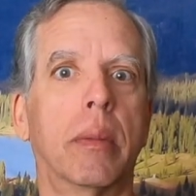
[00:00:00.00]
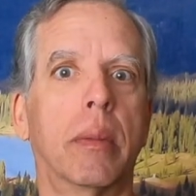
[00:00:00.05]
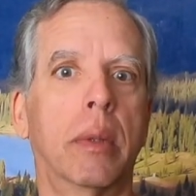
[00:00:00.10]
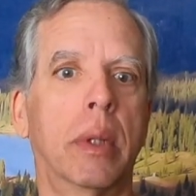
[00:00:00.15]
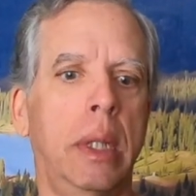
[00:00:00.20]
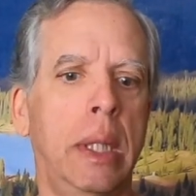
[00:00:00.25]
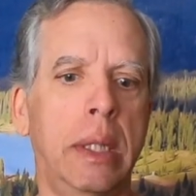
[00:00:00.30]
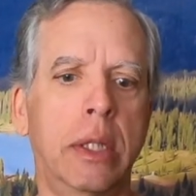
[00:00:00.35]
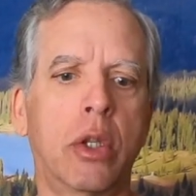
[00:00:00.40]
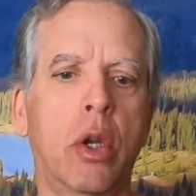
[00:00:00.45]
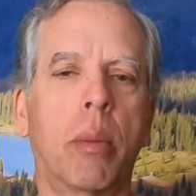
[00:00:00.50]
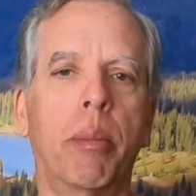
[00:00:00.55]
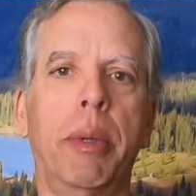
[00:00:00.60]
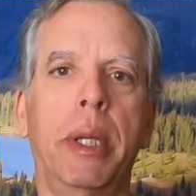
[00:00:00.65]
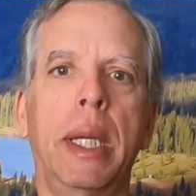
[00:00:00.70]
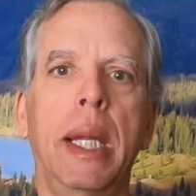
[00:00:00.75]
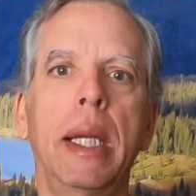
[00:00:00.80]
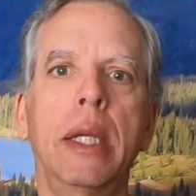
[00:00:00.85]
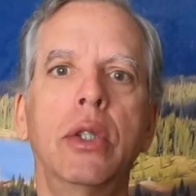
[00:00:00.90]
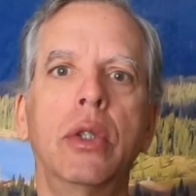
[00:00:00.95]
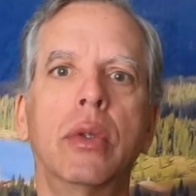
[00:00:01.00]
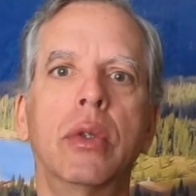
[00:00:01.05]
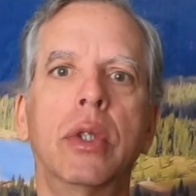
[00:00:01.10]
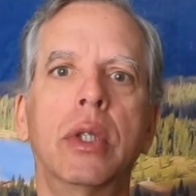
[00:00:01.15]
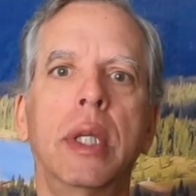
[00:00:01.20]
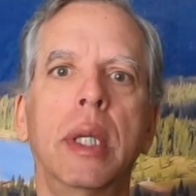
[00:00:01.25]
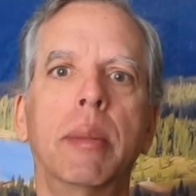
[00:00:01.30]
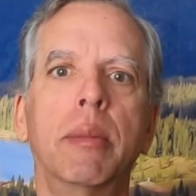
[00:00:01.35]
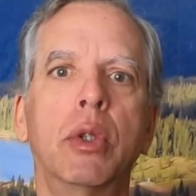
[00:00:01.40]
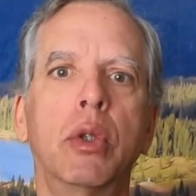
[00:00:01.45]
This combination
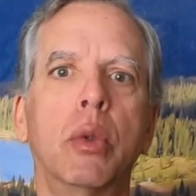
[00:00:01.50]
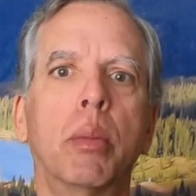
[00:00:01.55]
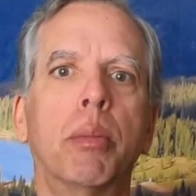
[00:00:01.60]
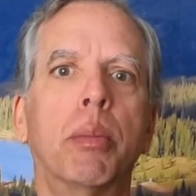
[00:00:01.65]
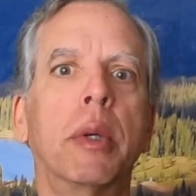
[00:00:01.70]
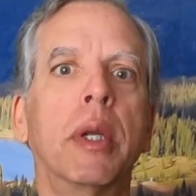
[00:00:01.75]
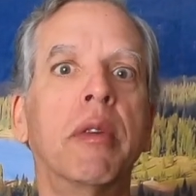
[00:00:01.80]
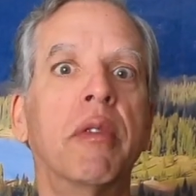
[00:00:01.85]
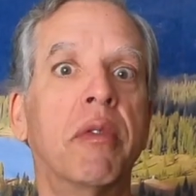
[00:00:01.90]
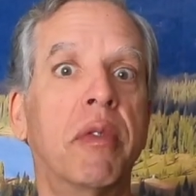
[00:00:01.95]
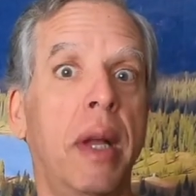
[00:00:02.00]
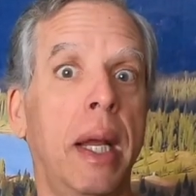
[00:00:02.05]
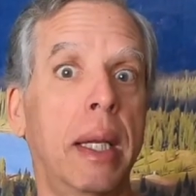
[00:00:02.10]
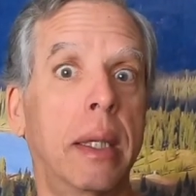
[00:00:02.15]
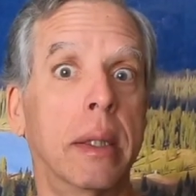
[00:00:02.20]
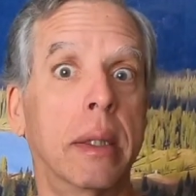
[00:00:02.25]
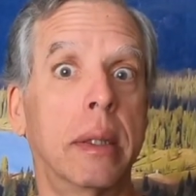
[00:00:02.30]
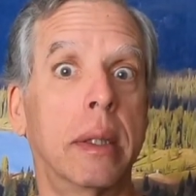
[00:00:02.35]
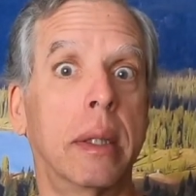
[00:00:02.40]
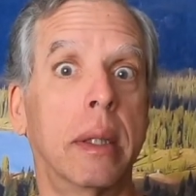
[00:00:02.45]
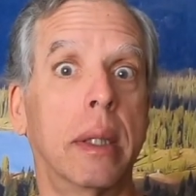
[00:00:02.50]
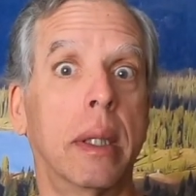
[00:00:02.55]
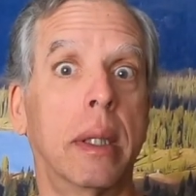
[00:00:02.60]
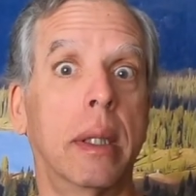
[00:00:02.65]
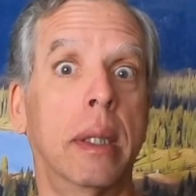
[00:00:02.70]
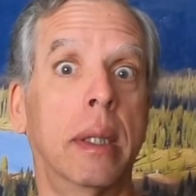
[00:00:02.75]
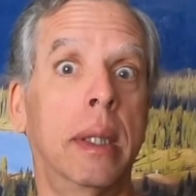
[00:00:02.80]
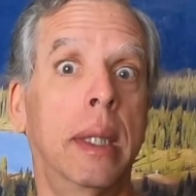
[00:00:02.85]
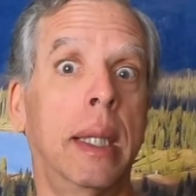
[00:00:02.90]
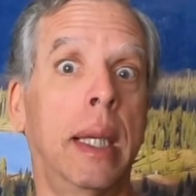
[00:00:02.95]
seems to prevent
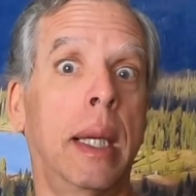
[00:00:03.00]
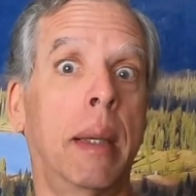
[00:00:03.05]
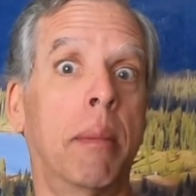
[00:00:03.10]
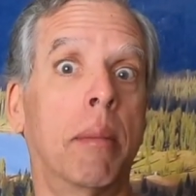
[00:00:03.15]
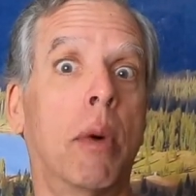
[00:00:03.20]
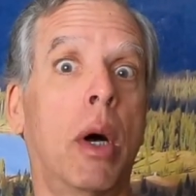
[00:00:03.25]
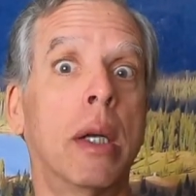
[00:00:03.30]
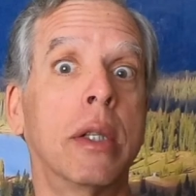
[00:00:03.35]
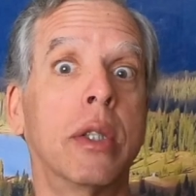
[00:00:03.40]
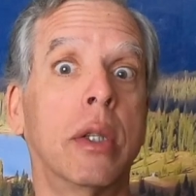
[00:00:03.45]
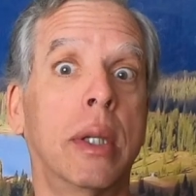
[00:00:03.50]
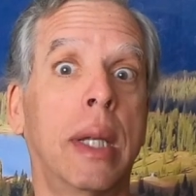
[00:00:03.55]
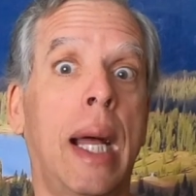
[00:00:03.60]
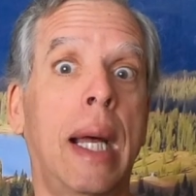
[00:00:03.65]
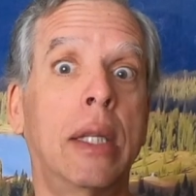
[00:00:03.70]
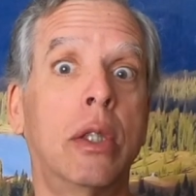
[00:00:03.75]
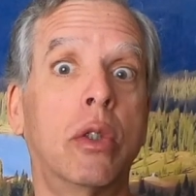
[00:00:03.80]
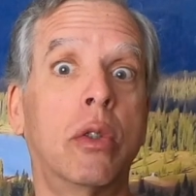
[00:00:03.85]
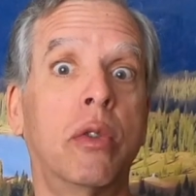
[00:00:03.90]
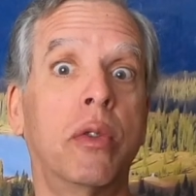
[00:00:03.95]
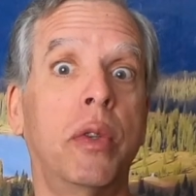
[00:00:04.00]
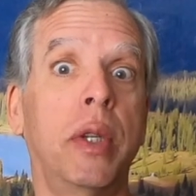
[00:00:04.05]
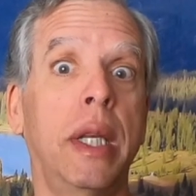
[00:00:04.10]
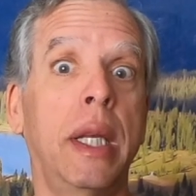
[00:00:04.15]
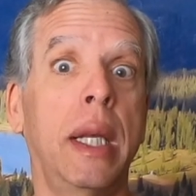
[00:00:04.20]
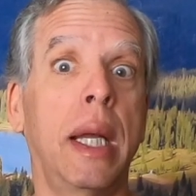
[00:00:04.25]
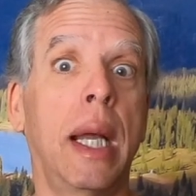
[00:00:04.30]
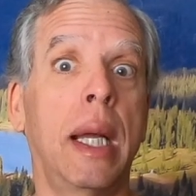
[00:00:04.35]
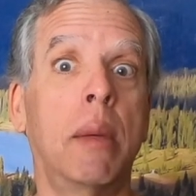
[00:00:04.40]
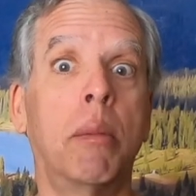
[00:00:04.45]
the muscle
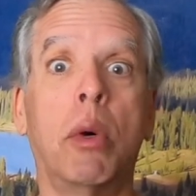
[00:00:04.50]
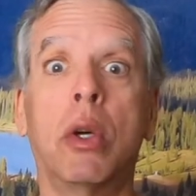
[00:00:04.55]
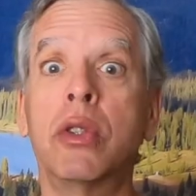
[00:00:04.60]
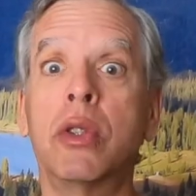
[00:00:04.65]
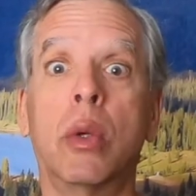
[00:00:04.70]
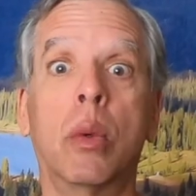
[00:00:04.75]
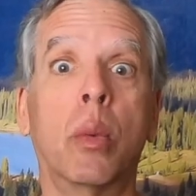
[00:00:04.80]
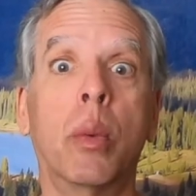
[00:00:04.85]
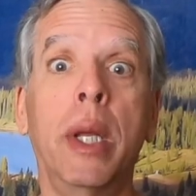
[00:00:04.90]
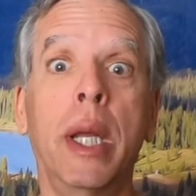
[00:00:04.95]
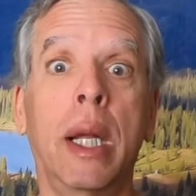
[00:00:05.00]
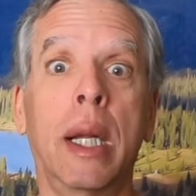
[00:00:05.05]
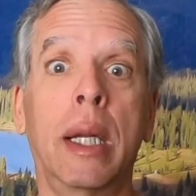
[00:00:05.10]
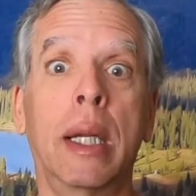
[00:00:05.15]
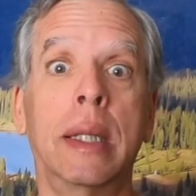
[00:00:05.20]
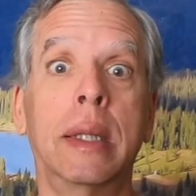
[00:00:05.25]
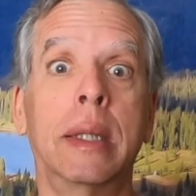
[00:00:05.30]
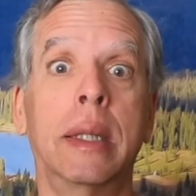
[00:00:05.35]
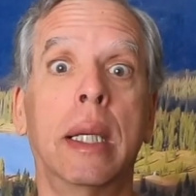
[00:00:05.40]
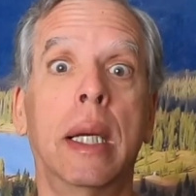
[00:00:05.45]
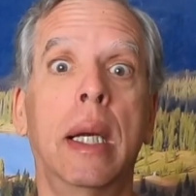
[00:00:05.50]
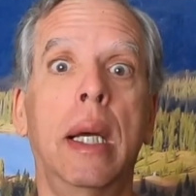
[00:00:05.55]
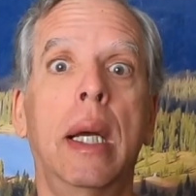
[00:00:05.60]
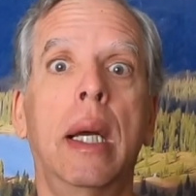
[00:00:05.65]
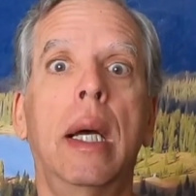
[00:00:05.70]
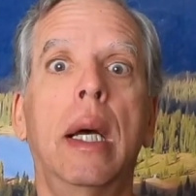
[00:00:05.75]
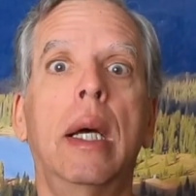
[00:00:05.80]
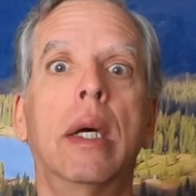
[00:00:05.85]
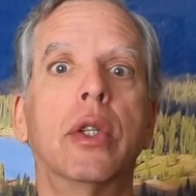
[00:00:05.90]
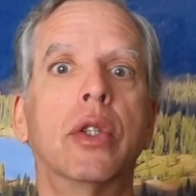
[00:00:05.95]
atrophy and muscle weakness
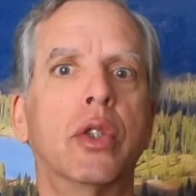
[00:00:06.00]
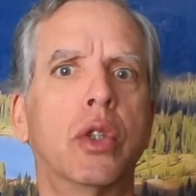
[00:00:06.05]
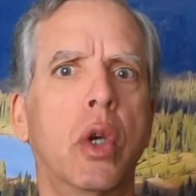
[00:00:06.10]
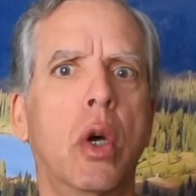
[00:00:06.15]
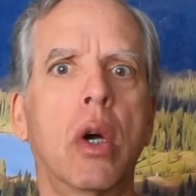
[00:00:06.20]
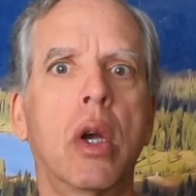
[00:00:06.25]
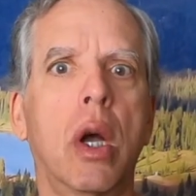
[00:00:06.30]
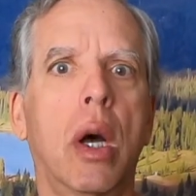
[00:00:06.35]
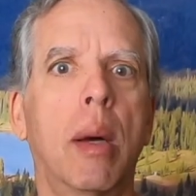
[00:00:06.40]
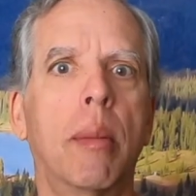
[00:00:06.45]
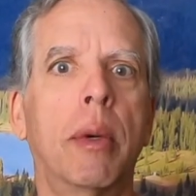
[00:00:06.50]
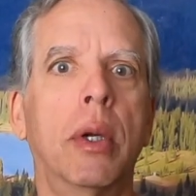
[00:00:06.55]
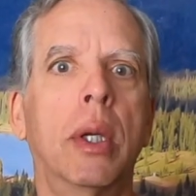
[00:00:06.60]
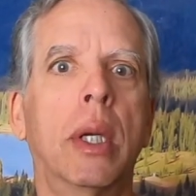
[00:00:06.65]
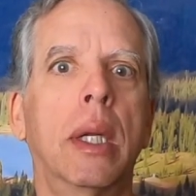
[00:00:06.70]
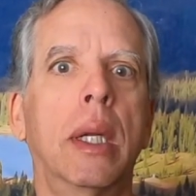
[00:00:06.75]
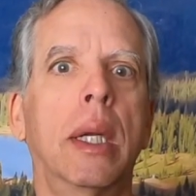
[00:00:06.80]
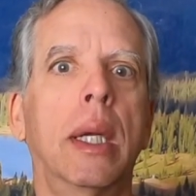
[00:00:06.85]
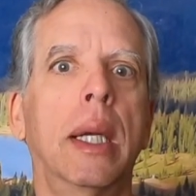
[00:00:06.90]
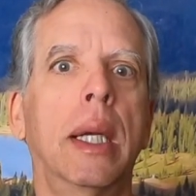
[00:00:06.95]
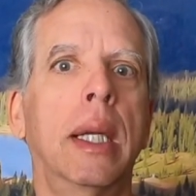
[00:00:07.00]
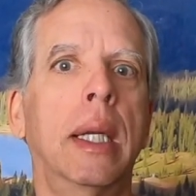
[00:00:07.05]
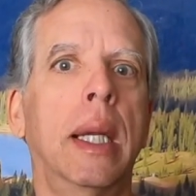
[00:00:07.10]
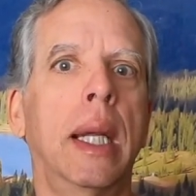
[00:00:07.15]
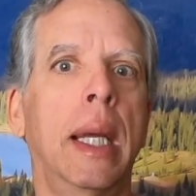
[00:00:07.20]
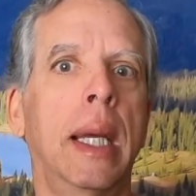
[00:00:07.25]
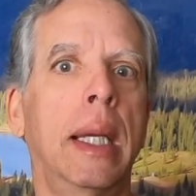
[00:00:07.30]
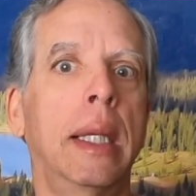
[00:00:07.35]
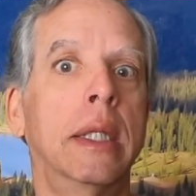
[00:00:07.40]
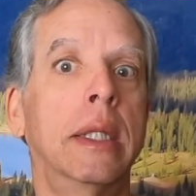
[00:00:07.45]
so common in
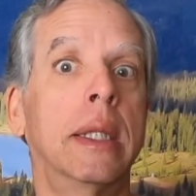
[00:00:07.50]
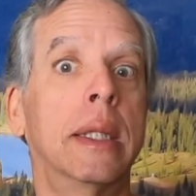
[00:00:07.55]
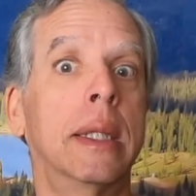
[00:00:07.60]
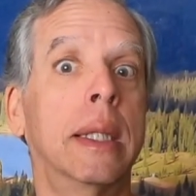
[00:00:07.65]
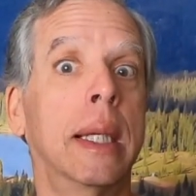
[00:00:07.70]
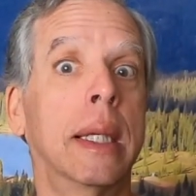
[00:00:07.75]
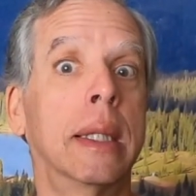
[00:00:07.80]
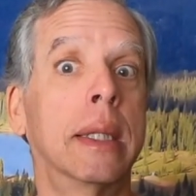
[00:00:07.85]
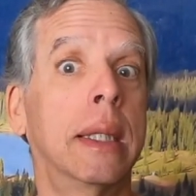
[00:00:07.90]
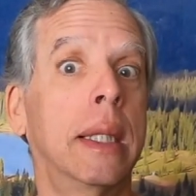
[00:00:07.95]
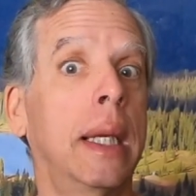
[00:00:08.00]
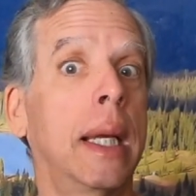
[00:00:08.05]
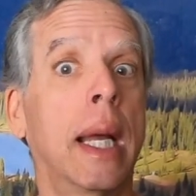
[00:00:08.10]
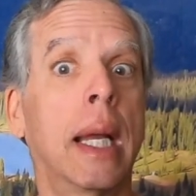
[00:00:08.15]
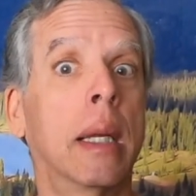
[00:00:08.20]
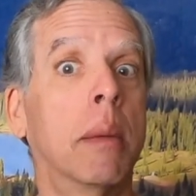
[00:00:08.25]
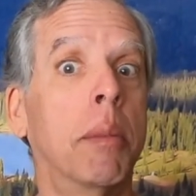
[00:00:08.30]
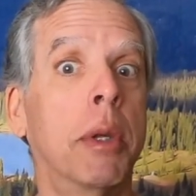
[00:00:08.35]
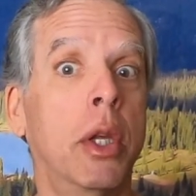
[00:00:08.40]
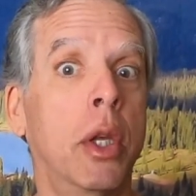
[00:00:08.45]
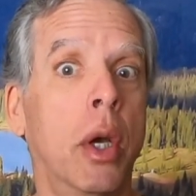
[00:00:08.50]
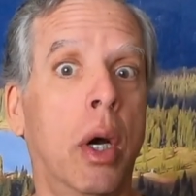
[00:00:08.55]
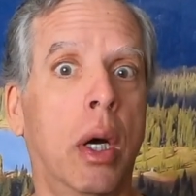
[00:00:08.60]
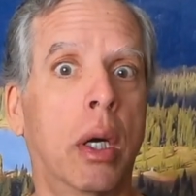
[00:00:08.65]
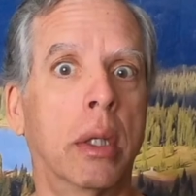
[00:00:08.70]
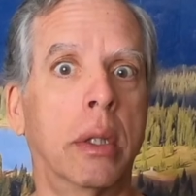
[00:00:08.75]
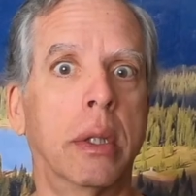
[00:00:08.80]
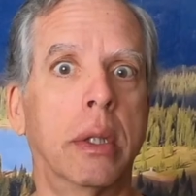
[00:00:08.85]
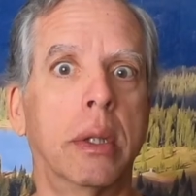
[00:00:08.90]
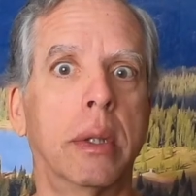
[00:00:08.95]
age 60 and
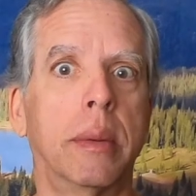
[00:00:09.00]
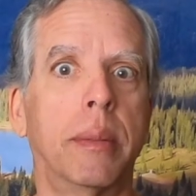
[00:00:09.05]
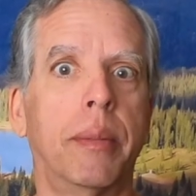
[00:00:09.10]
beyond.